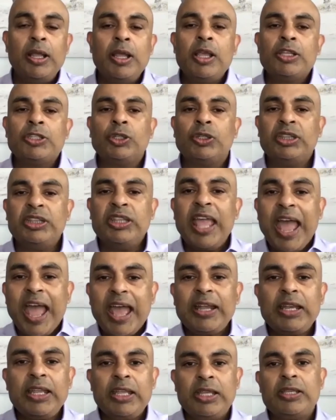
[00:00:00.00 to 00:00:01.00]
So
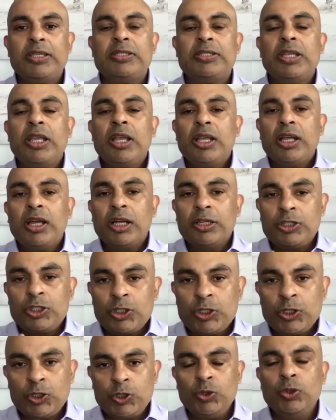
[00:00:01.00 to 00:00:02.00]
that is a
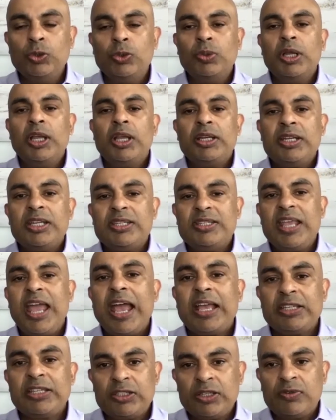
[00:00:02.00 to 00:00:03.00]
true
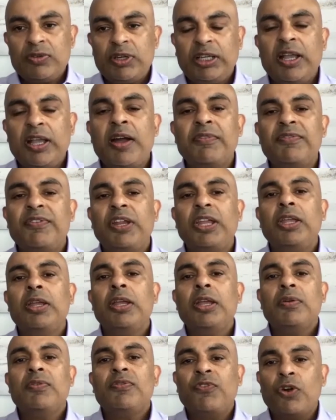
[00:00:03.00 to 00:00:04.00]
disaster recovery
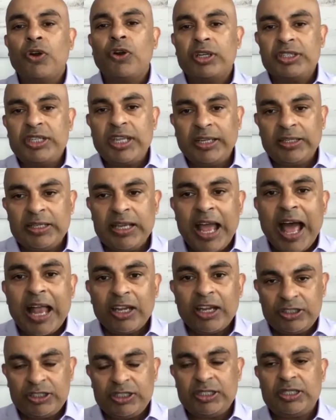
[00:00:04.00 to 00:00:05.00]
for
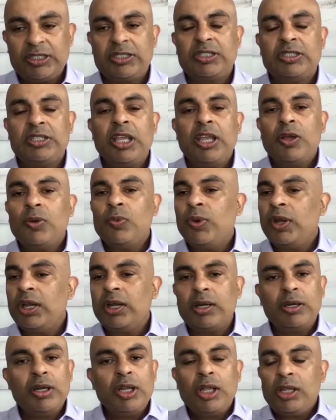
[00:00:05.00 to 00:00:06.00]
technologists
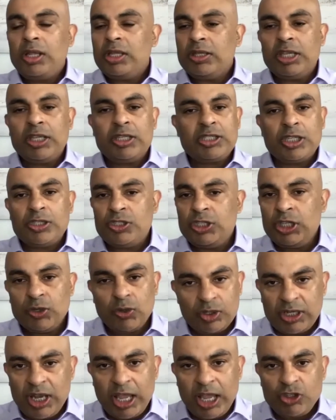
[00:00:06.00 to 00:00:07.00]
where it's a zero
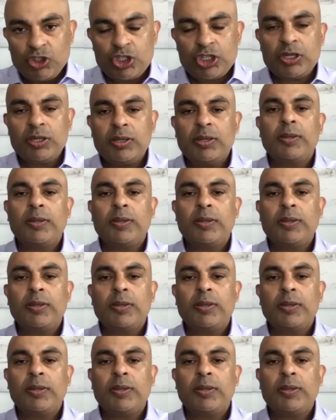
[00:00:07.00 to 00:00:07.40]
touch.